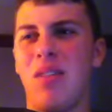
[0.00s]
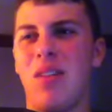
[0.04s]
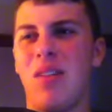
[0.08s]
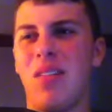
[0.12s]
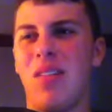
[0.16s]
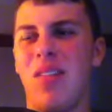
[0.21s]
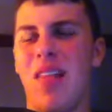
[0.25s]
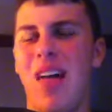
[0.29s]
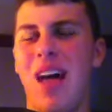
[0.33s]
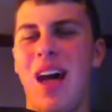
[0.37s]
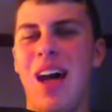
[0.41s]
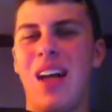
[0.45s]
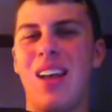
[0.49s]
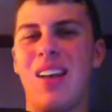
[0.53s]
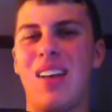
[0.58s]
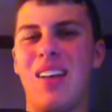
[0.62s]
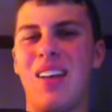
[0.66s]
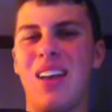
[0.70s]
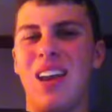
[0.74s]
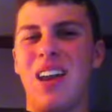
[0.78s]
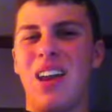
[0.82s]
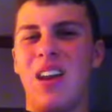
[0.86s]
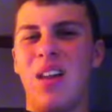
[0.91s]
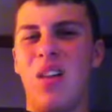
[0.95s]

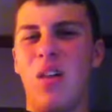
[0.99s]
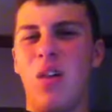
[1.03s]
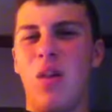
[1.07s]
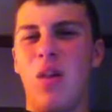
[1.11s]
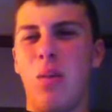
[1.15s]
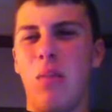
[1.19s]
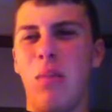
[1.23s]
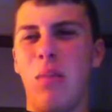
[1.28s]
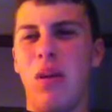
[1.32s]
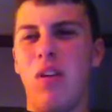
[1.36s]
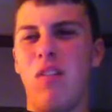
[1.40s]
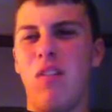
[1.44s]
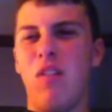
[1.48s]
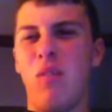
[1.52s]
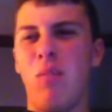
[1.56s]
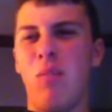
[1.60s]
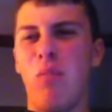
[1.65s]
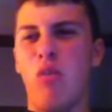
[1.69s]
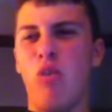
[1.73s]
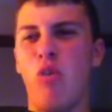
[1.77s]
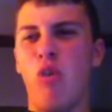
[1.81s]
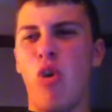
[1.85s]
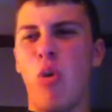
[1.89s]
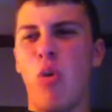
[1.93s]
Lana had a little bit of a
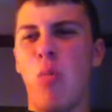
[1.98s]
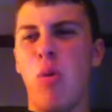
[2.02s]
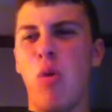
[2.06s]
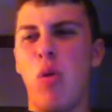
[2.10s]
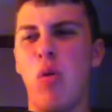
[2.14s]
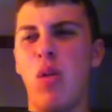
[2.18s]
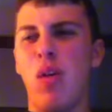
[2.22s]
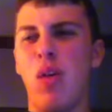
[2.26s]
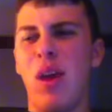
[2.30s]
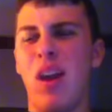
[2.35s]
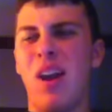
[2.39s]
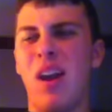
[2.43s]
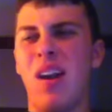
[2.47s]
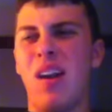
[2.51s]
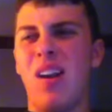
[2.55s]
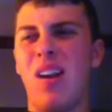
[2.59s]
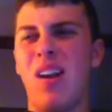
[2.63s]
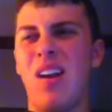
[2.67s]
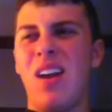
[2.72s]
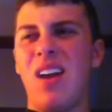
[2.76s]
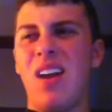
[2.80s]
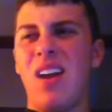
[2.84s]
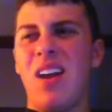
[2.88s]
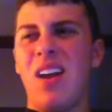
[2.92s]
promo there
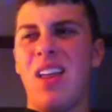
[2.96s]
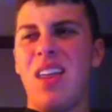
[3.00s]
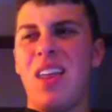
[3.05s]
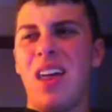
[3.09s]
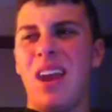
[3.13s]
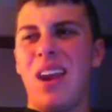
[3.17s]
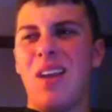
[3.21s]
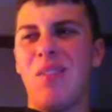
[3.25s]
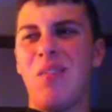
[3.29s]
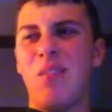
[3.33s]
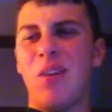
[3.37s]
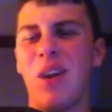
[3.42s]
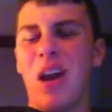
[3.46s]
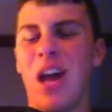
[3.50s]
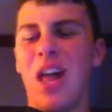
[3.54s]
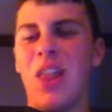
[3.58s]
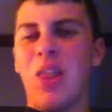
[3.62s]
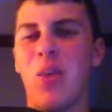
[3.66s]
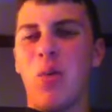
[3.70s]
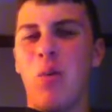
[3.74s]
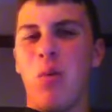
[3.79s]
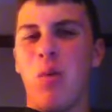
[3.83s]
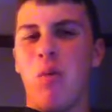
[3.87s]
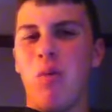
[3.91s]
that I
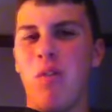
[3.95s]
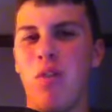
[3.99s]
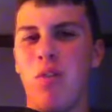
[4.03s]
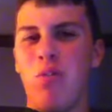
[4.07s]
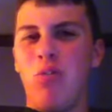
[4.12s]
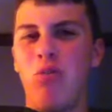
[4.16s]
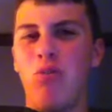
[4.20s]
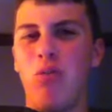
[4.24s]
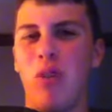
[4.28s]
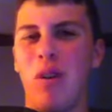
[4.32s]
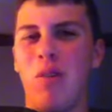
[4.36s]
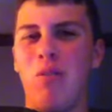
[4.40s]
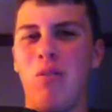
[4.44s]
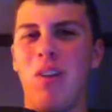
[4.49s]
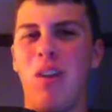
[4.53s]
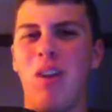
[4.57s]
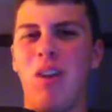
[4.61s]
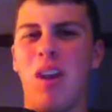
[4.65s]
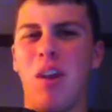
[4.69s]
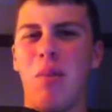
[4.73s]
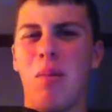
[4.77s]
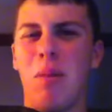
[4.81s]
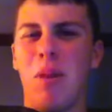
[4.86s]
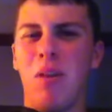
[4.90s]
forgot to review, so I
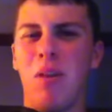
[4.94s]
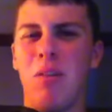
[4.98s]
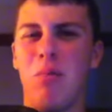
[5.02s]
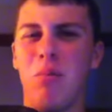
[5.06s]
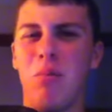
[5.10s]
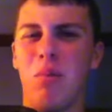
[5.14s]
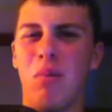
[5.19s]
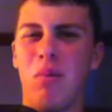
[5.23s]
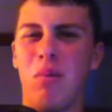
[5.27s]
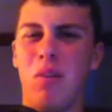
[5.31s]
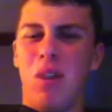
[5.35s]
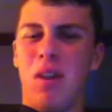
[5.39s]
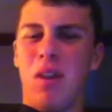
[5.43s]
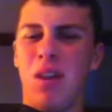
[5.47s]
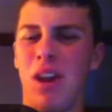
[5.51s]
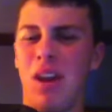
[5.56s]
figured I might review.